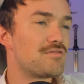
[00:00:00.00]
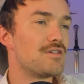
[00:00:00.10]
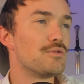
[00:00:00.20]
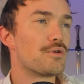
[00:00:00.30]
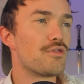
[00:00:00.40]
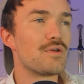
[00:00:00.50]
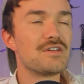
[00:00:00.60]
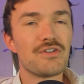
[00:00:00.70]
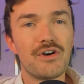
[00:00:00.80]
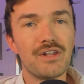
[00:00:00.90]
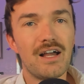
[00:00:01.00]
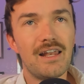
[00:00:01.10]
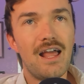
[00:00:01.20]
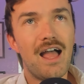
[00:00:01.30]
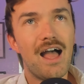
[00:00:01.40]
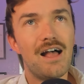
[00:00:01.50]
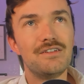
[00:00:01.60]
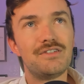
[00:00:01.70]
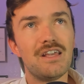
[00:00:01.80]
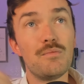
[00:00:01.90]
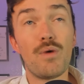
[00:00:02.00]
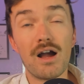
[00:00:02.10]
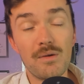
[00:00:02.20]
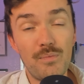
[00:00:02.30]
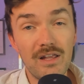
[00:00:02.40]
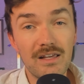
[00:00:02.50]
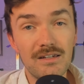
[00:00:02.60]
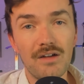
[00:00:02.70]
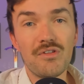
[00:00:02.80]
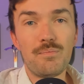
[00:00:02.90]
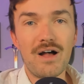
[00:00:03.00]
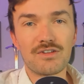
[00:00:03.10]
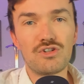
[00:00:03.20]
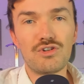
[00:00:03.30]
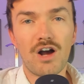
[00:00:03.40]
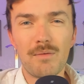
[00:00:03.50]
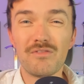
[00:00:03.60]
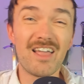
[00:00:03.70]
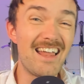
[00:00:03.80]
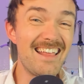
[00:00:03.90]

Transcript: Lord of the Rings Online has, in my opinion, done the best job of any